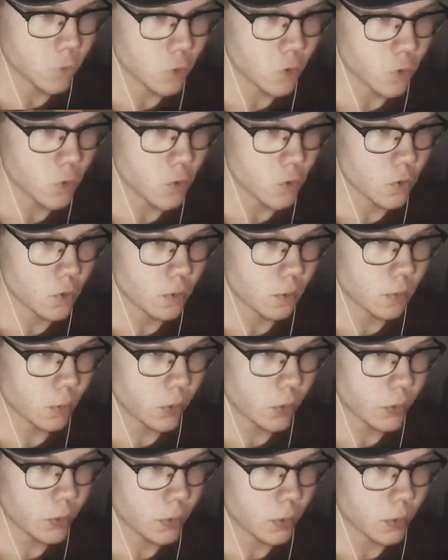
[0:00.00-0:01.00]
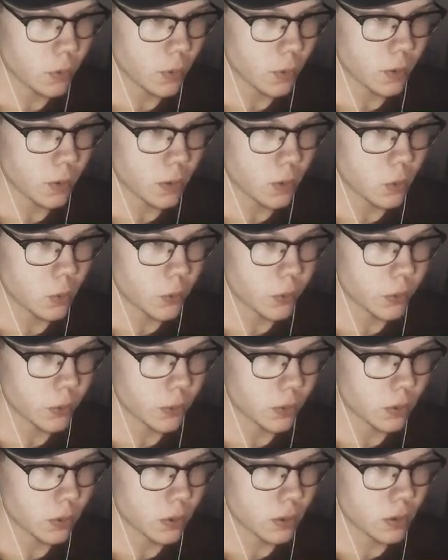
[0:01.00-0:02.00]
going way too ahead. Like,
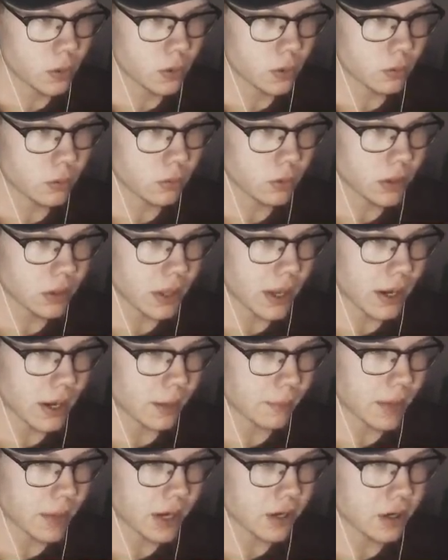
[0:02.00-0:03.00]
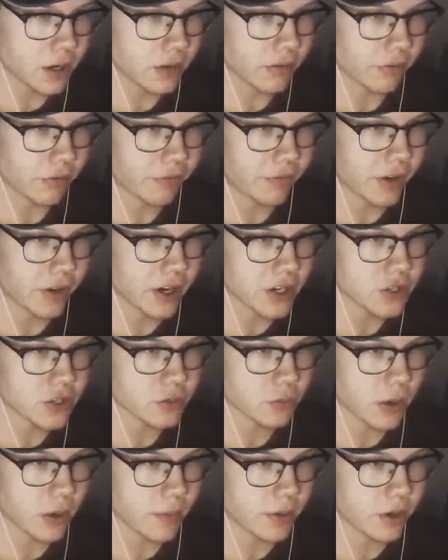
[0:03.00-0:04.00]
wait, you're gonna. What the heck, Mike? You didn't even finish.
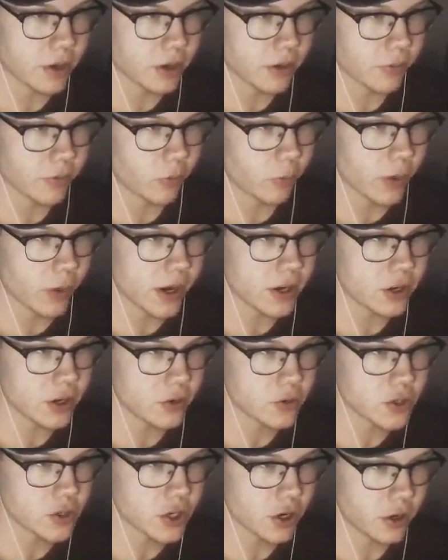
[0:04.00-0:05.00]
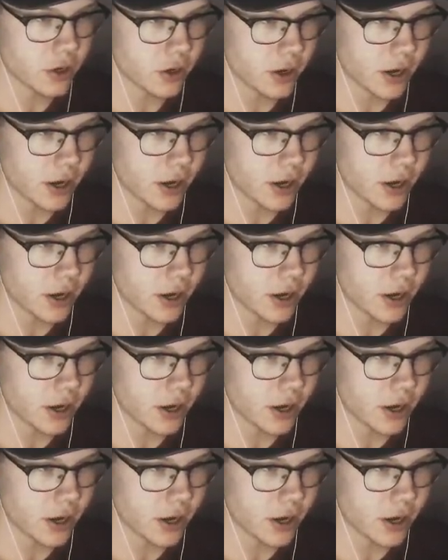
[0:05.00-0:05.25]
I mean, you didn't even wait. You jerk. I